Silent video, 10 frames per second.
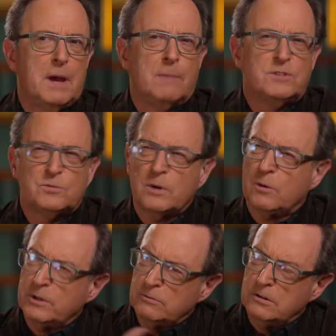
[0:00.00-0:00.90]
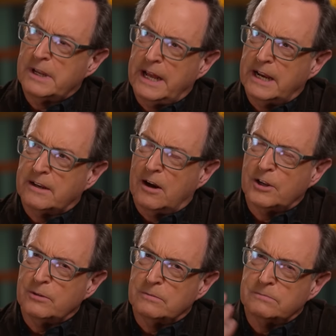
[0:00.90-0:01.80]
I'm just wondering, when you look at it, are
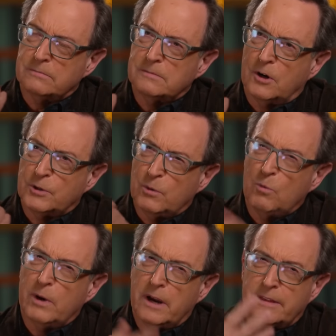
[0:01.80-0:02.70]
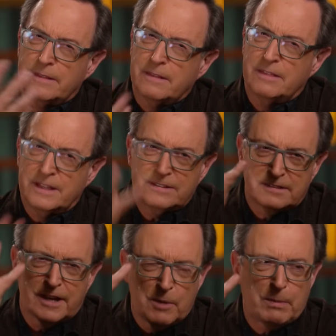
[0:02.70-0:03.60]
you aware that this
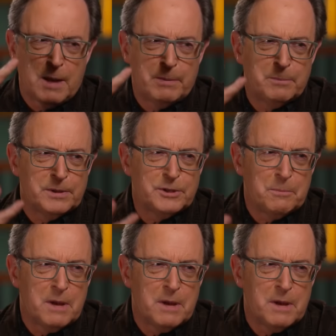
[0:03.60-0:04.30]
is going to pop up in your